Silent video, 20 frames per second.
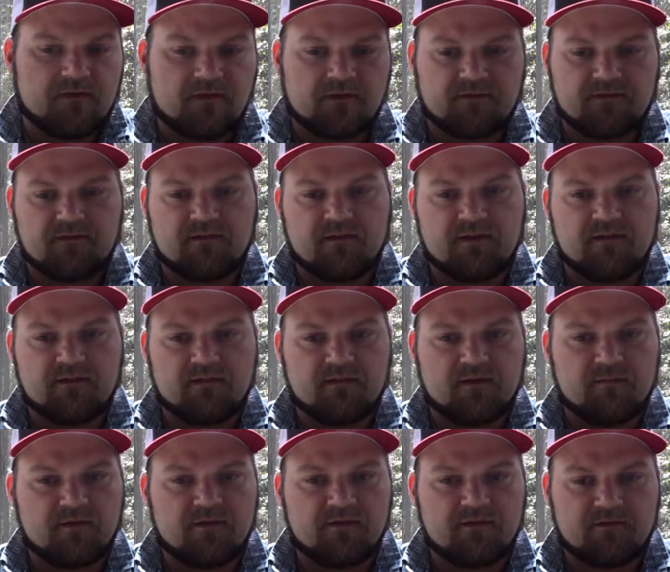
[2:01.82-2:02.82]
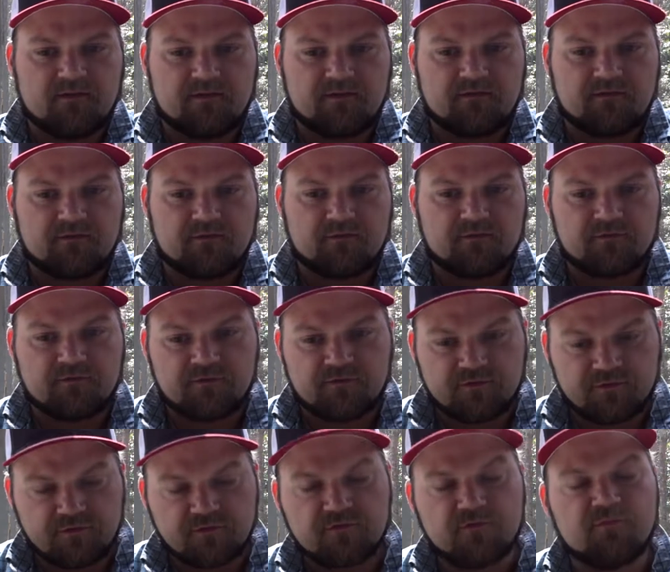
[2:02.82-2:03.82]
next day lemon has turned
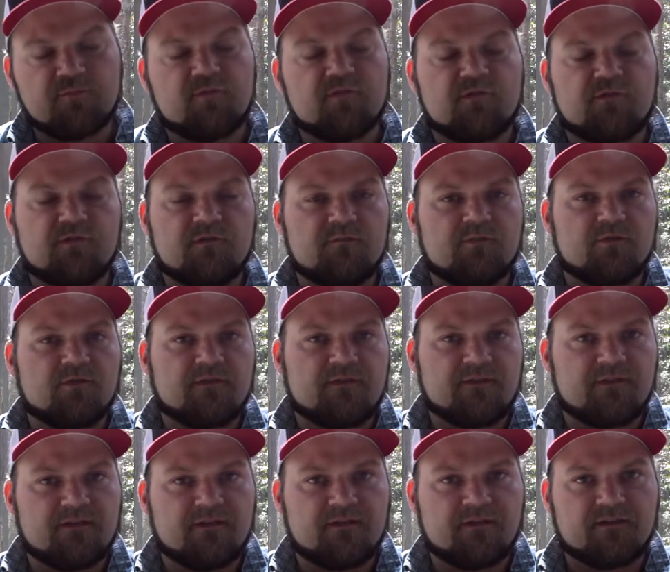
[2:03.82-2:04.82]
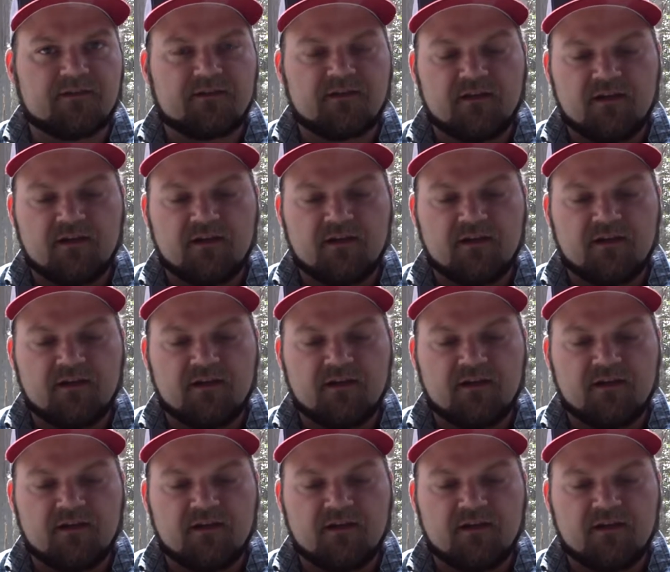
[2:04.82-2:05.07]
super, super acidic.